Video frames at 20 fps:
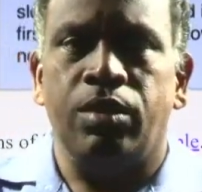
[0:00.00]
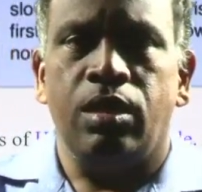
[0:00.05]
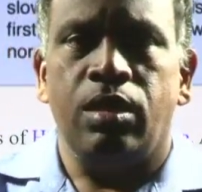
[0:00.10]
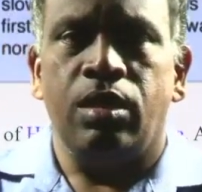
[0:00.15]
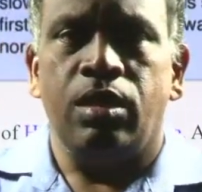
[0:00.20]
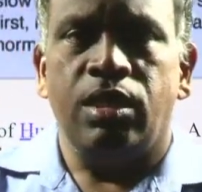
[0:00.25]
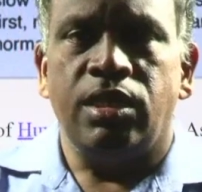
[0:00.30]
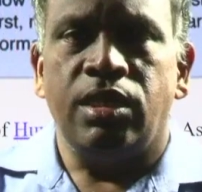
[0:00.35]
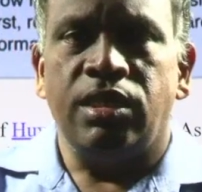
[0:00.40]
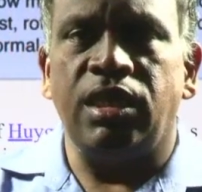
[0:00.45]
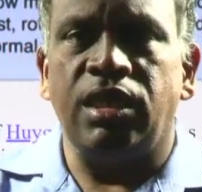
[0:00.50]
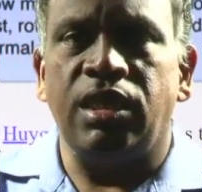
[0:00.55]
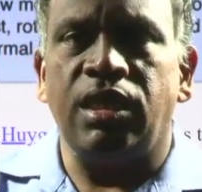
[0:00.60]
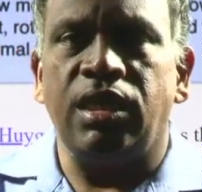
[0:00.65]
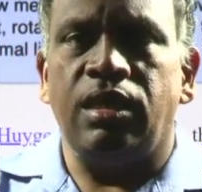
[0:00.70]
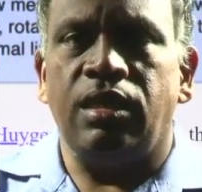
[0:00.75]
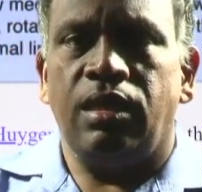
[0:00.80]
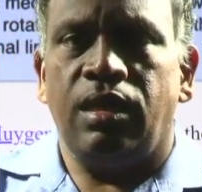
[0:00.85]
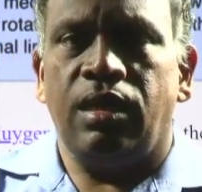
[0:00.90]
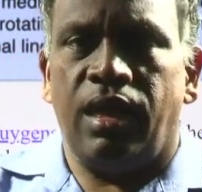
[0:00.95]
See,
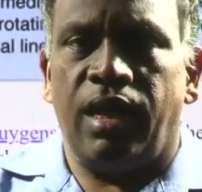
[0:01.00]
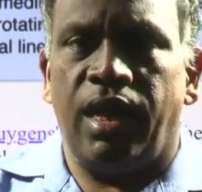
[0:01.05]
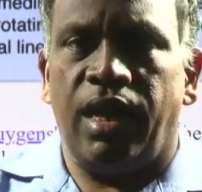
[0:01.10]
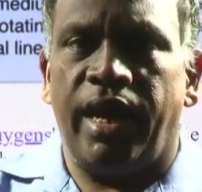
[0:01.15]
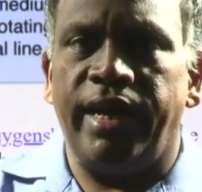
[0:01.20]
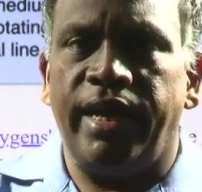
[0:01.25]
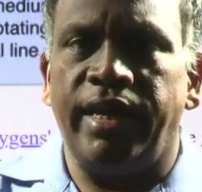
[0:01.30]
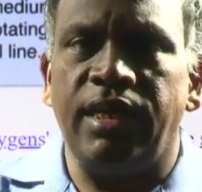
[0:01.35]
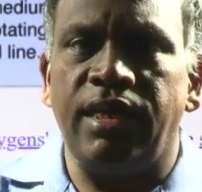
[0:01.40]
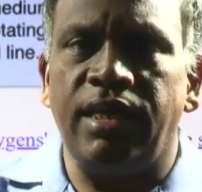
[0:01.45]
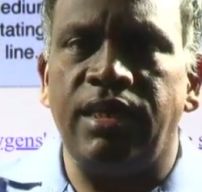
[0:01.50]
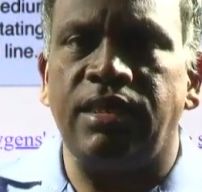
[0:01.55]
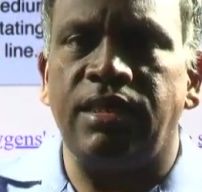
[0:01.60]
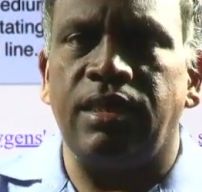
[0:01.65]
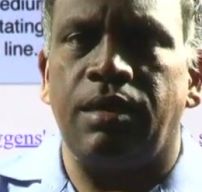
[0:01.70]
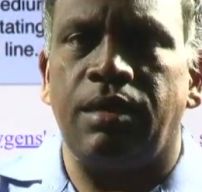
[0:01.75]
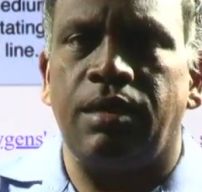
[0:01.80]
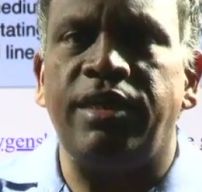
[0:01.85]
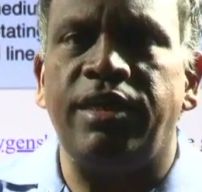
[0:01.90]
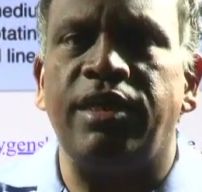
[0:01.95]
light is
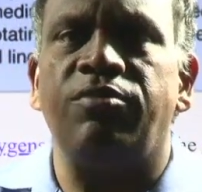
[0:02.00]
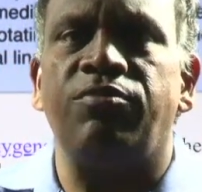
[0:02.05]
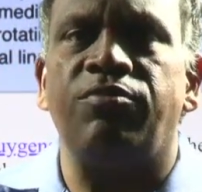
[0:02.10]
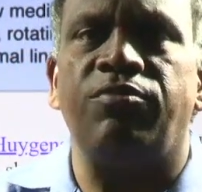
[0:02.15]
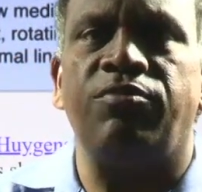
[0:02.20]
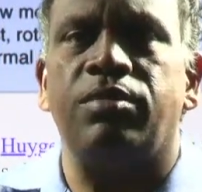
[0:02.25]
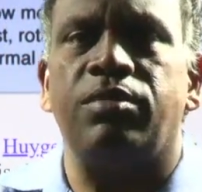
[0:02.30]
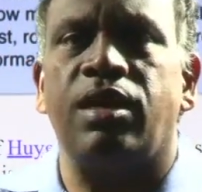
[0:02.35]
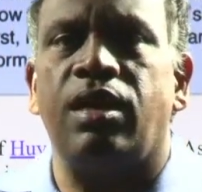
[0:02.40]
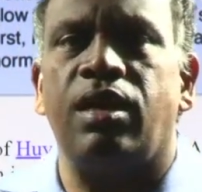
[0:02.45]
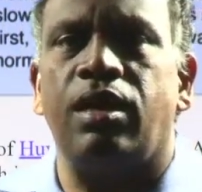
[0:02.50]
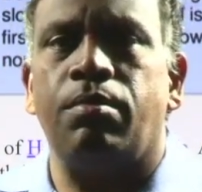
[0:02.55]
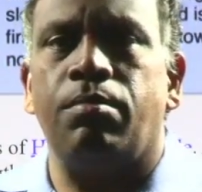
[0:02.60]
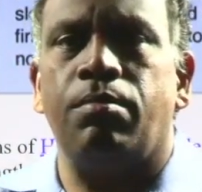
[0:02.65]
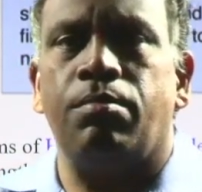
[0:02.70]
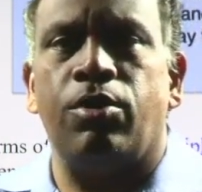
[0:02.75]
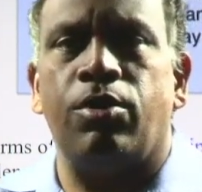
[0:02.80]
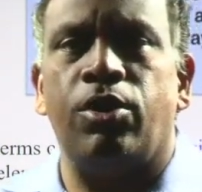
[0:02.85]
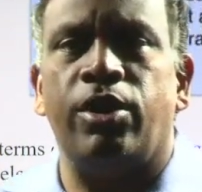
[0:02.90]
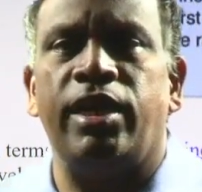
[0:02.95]
emitted from the
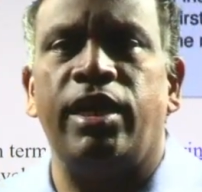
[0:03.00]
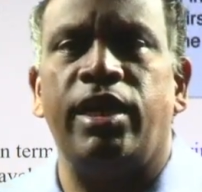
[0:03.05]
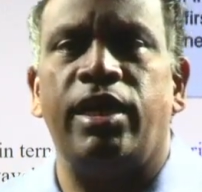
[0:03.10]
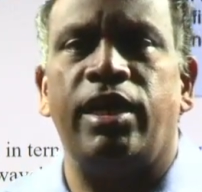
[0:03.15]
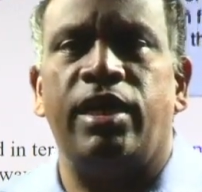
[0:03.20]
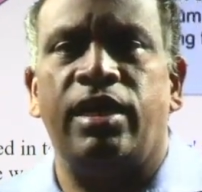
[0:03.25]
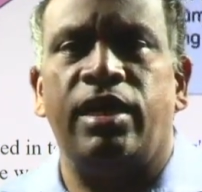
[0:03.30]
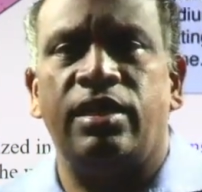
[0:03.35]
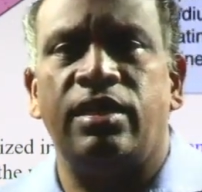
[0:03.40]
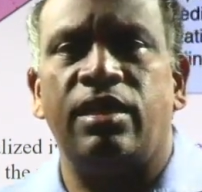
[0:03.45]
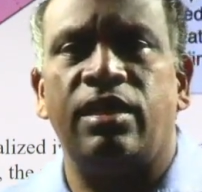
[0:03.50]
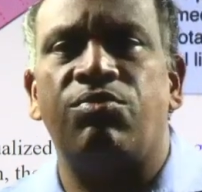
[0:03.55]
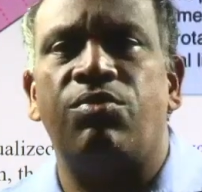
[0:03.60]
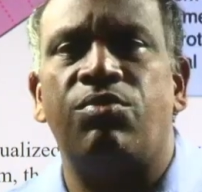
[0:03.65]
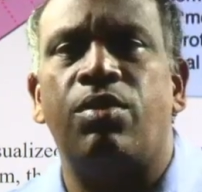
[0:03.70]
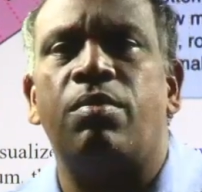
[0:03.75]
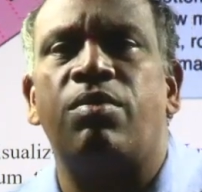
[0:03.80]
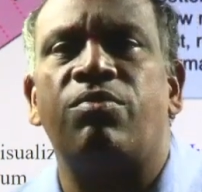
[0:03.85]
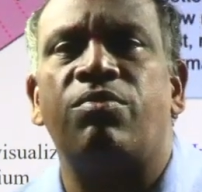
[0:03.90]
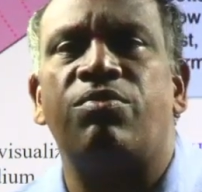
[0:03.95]
body in the form
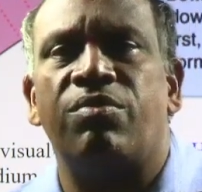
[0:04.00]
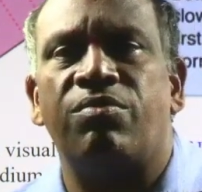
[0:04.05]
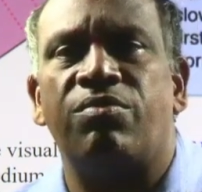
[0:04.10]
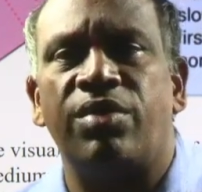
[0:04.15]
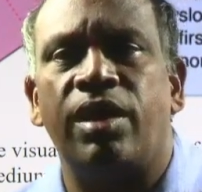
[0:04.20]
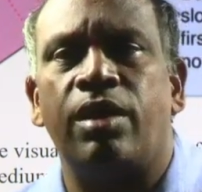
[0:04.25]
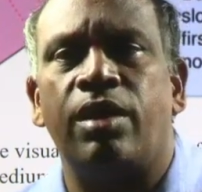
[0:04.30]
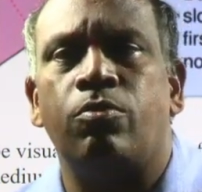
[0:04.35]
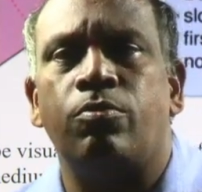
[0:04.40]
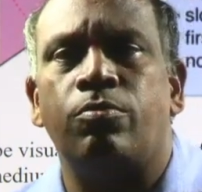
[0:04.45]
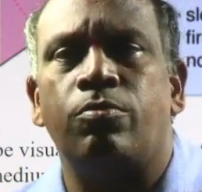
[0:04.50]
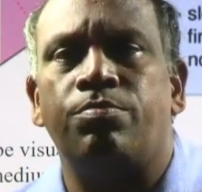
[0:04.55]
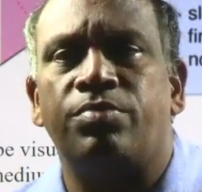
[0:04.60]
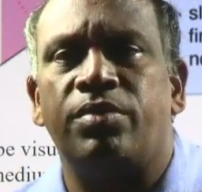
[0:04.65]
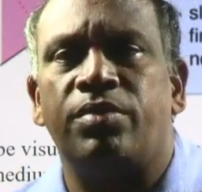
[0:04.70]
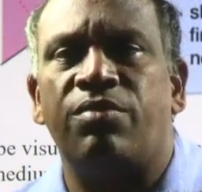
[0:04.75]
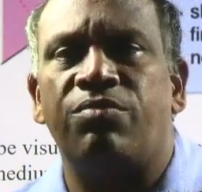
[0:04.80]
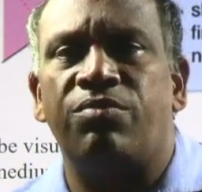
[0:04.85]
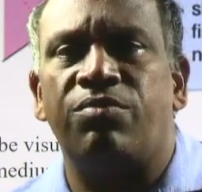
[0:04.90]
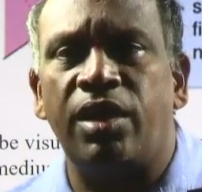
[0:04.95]
of a wave. The
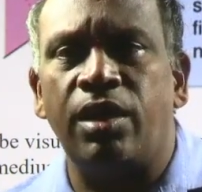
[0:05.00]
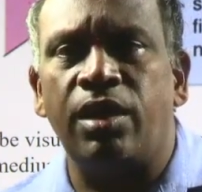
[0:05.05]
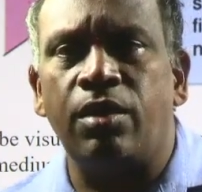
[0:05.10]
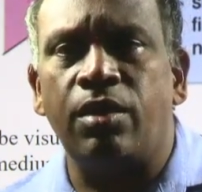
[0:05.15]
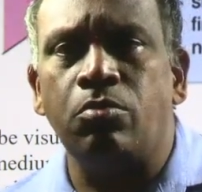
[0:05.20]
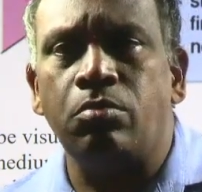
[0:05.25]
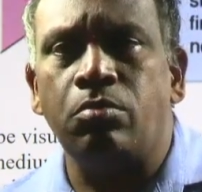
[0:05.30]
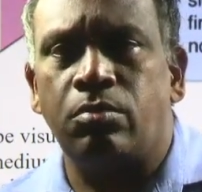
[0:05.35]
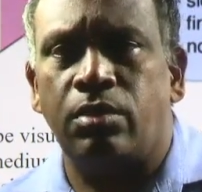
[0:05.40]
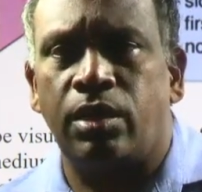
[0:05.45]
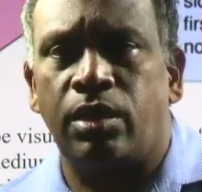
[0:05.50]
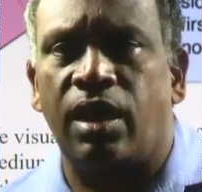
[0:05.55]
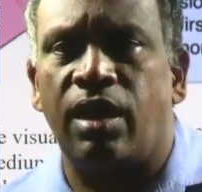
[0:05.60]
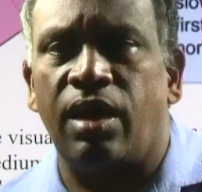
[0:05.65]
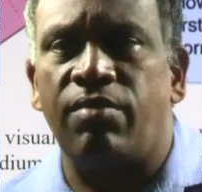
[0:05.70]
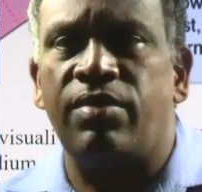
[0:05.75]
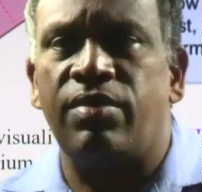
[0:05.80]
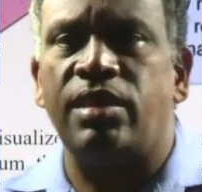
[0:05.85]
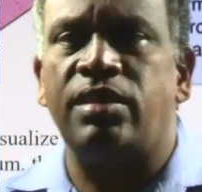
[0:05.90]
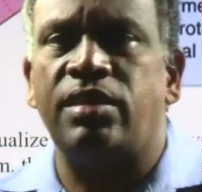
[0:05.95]
wave
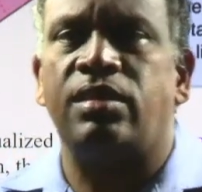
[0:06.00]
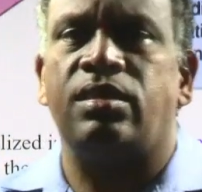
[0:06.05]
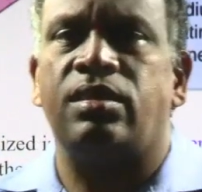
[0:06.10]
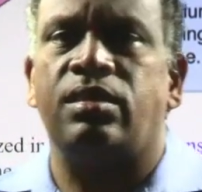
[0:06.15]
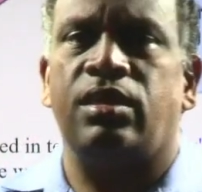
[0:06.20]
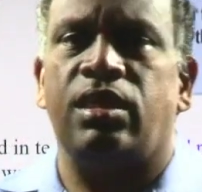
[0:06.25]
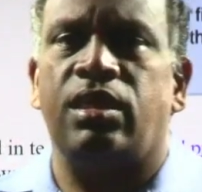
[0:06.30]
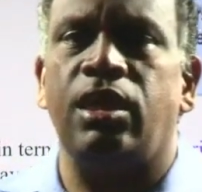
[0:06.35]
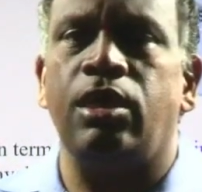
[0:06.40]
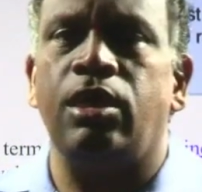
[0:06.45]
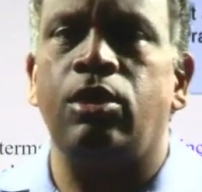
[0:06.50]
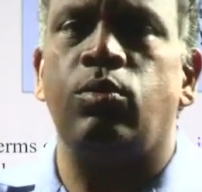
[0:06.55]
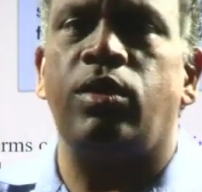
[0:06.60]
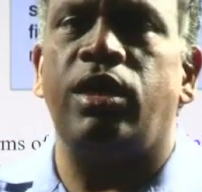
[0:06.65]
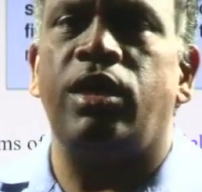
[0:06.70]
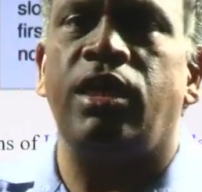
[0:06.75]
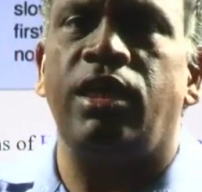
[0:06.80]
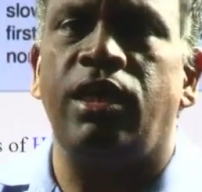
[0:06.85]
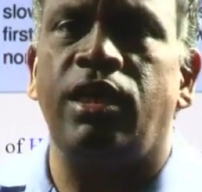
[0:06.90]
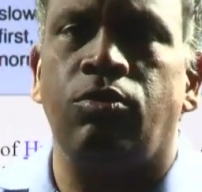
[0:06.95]
travels
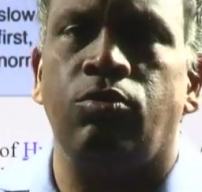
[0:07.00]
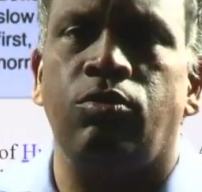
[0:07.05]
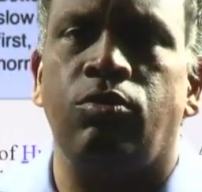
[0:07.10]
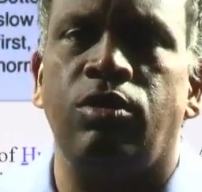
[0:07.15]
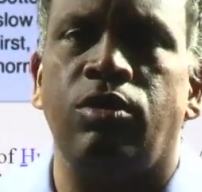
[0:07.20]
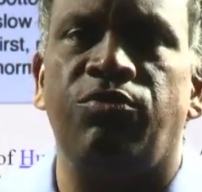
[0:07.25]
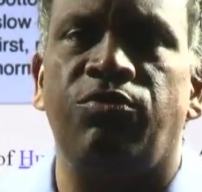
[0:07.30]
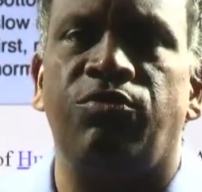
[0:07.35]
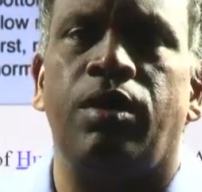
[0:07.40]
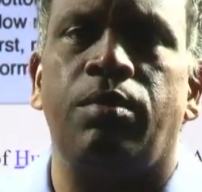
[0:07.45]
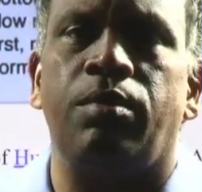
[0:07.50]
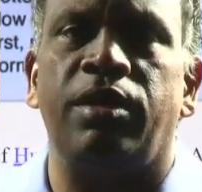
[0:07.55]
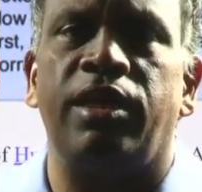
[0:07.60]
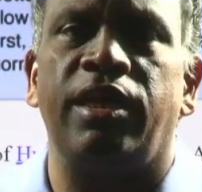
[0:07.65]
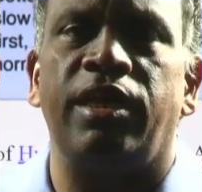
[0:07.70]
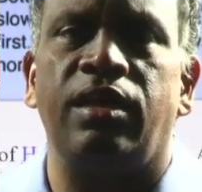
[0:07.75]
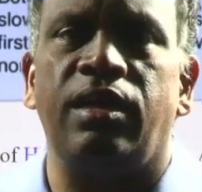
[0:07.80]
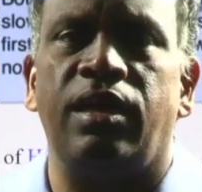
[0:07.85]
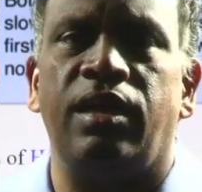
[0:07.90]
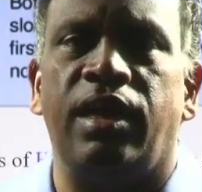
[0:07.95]
equally, uniformly.
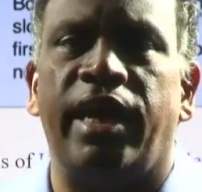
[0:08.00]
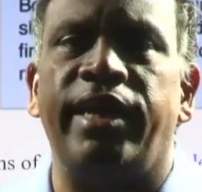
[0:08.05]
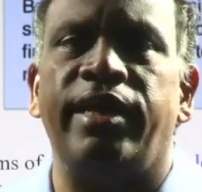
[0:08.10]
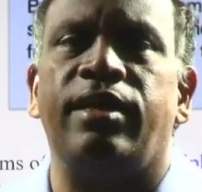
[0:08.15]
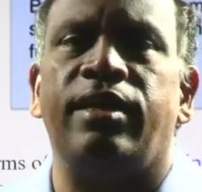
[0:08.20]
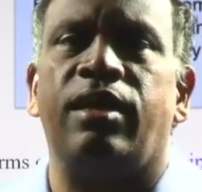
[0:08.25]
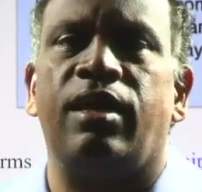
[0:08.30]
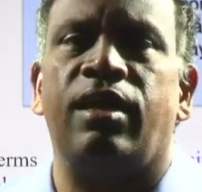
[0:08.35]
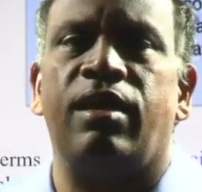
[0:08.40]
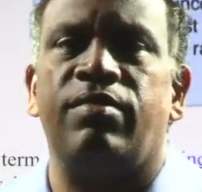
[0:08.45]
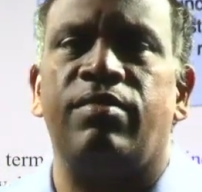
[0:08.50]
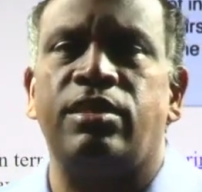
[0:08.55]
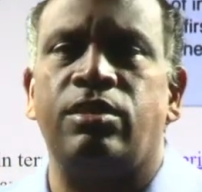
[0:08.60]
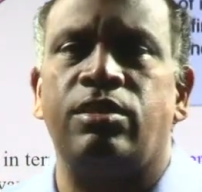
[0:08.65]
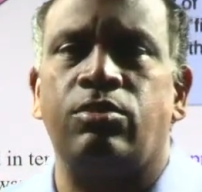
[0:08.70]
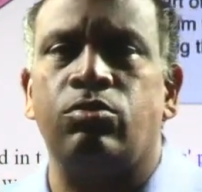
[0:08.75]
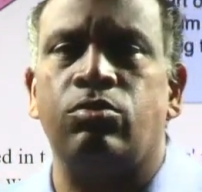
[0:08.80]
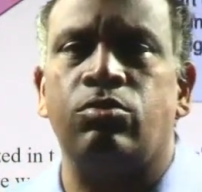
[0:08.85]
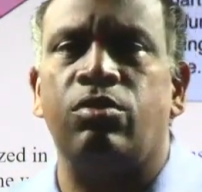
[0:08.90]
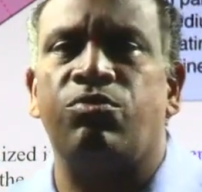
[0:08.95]
Light travels
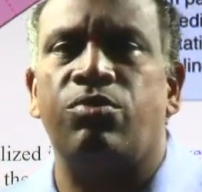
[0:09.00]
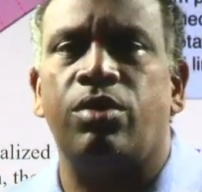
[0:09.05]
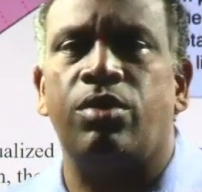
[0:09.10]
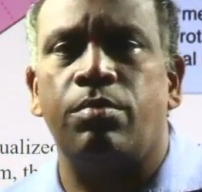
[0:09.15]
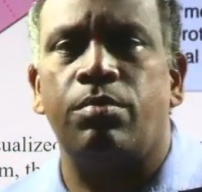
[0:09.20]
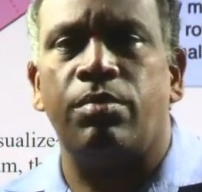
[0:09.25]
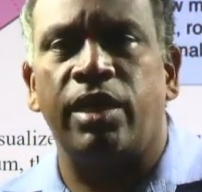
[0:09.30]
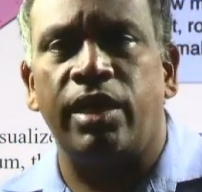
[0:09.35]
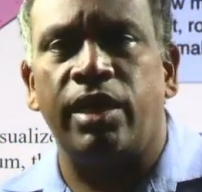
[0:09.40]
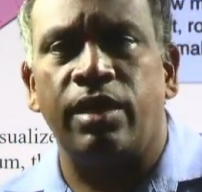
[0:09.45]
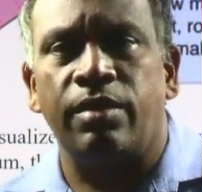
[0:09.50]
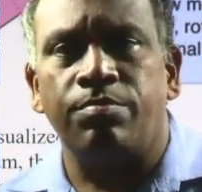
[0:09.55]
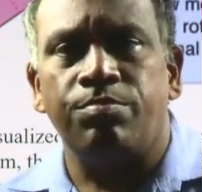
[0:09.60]
uniformly